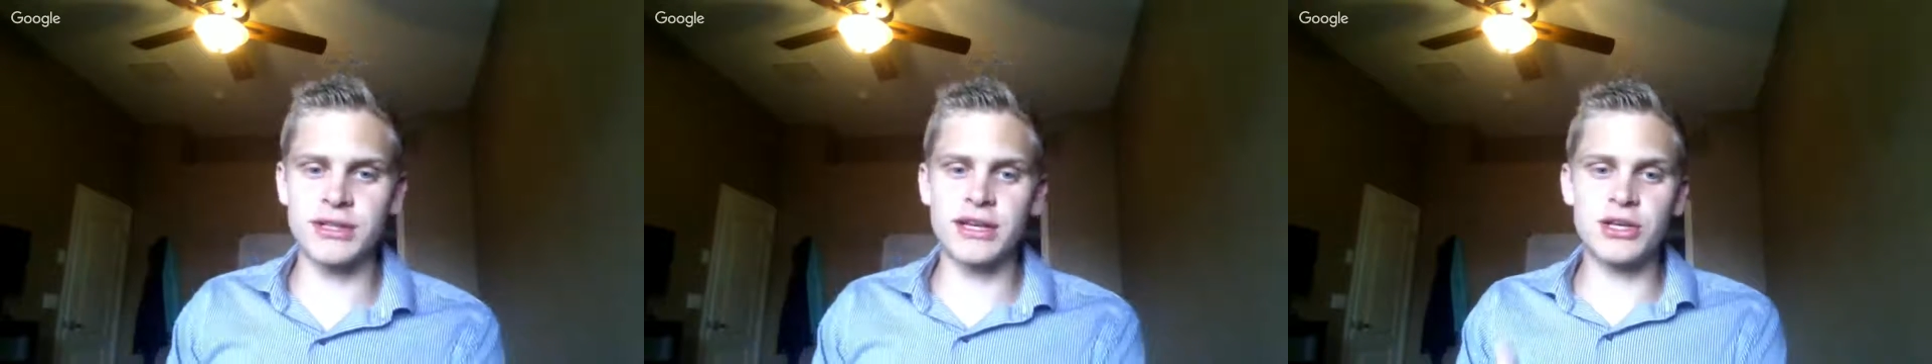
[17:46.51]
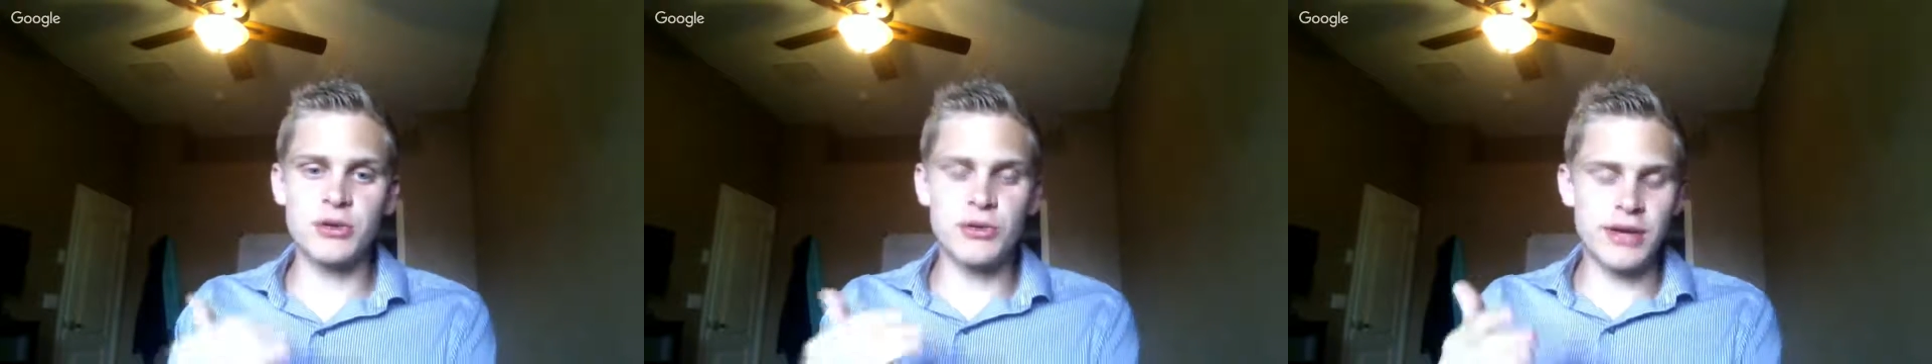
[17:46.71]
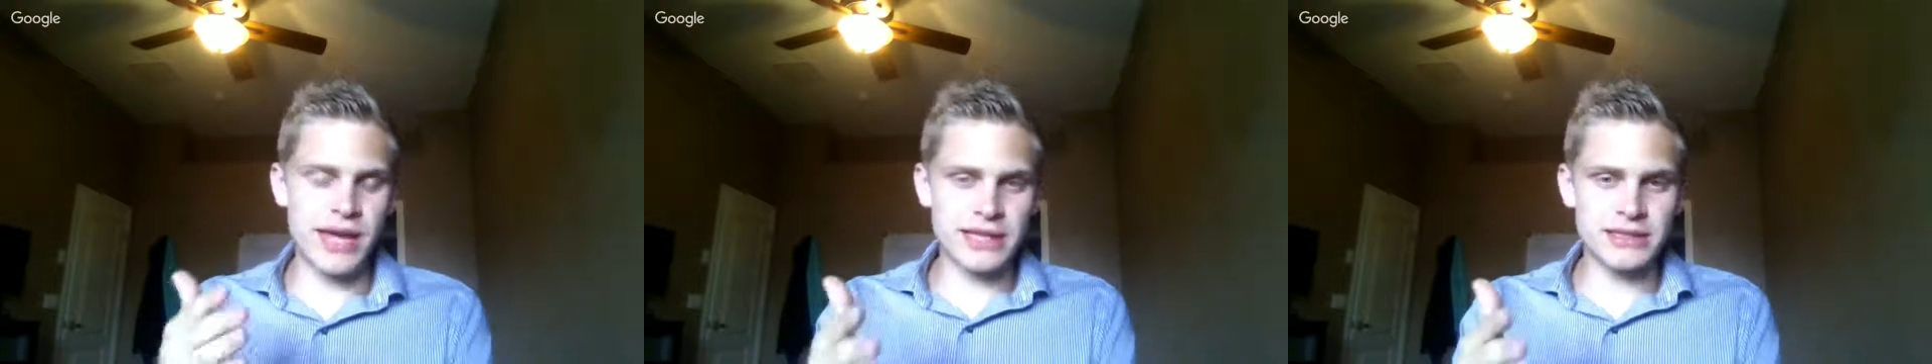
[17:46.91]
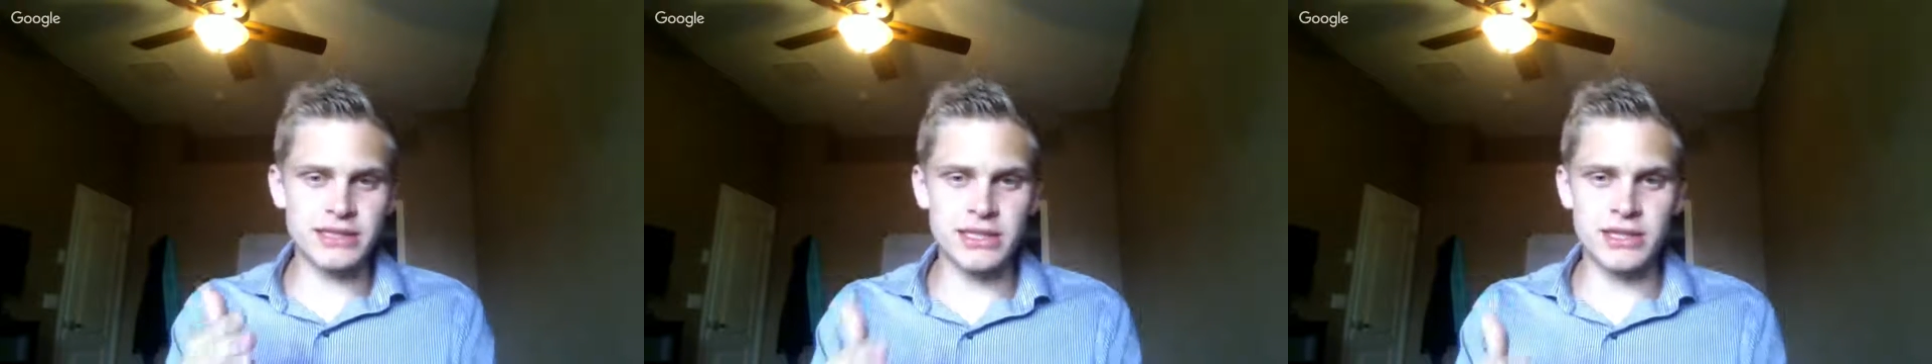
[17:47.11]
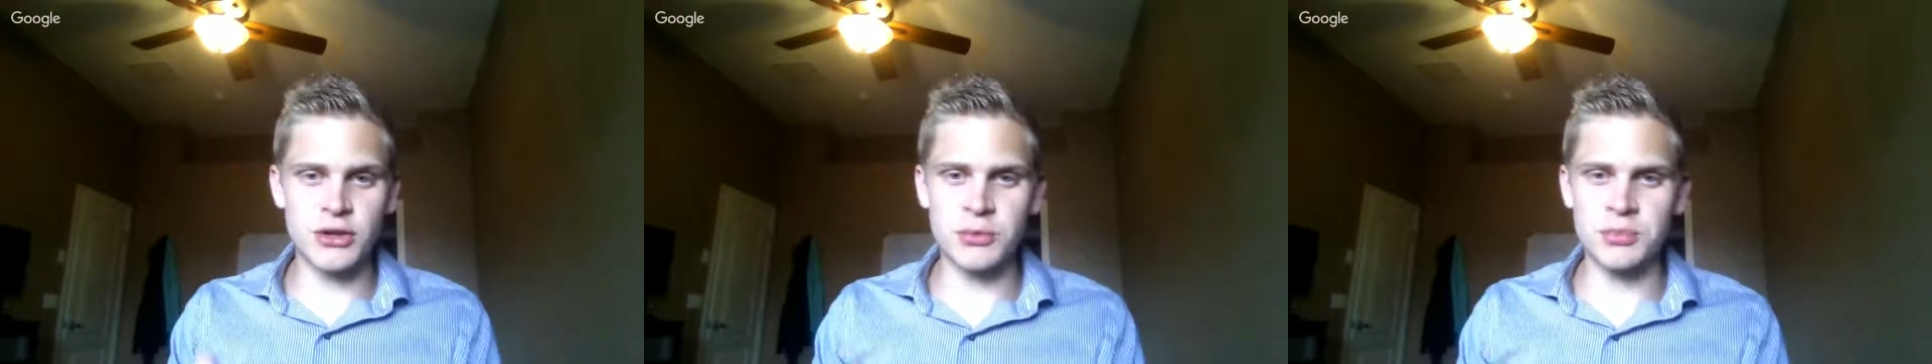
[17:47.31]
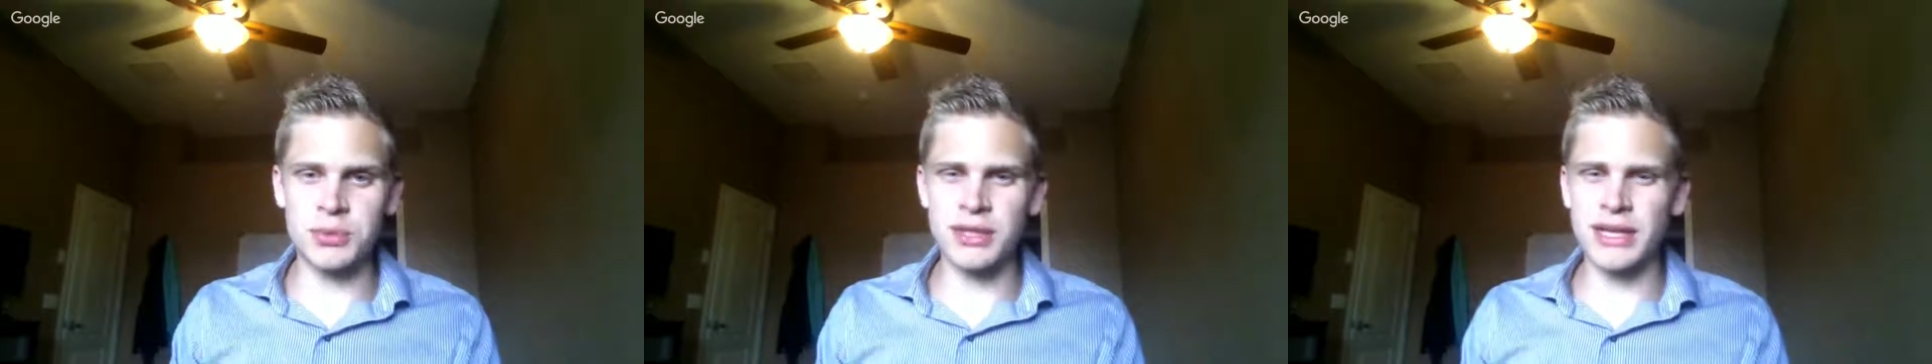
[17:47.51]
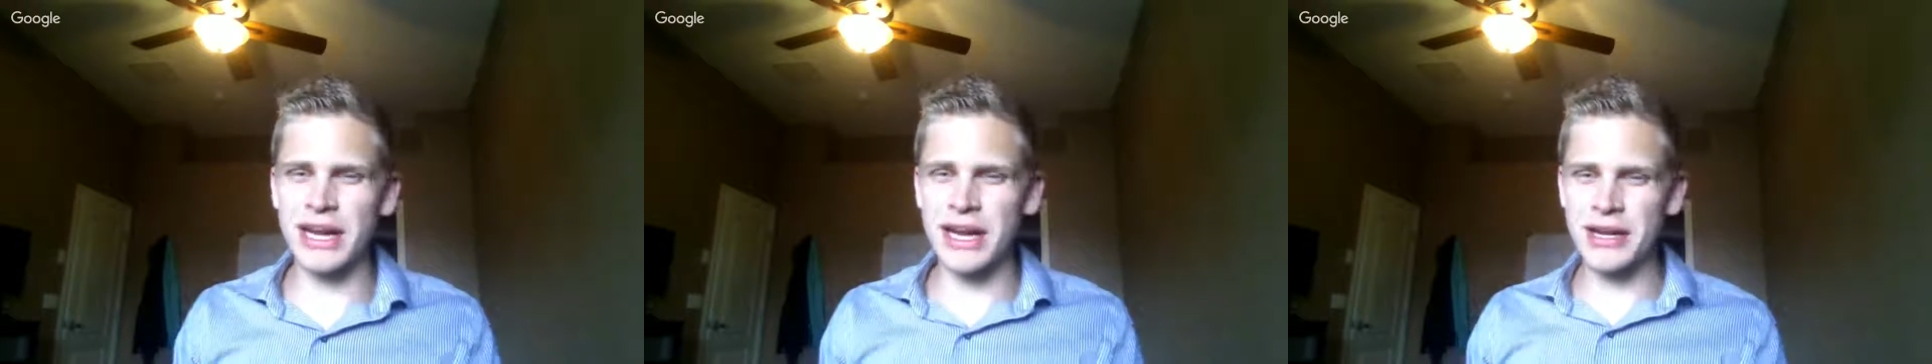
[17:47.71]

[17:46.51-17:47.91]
like you can't sit there and be like,